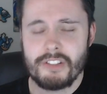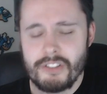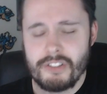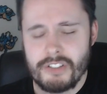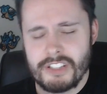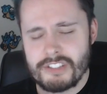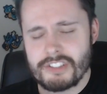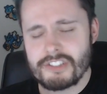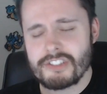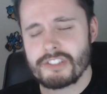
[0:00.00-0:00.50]
You
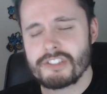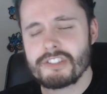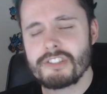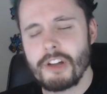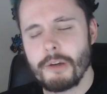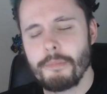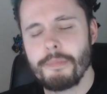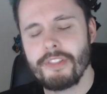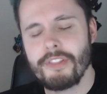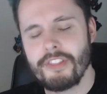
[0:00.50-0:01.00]
need to just
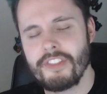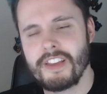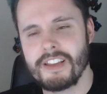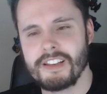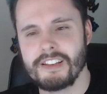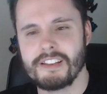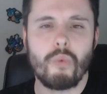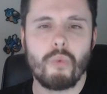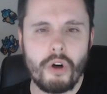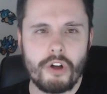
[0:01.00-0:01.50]
stop and
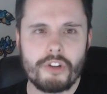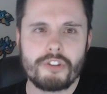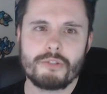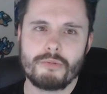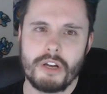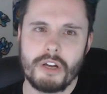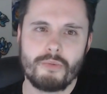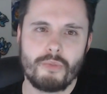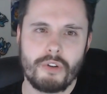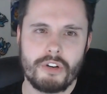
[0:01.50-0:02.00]
think, what
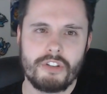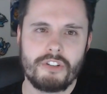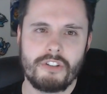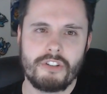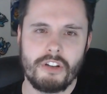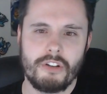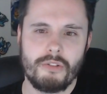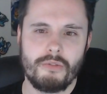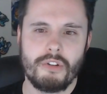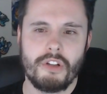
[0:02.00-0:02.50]
do I want to
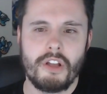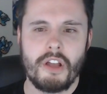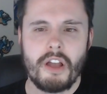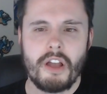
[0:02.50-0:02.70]
do?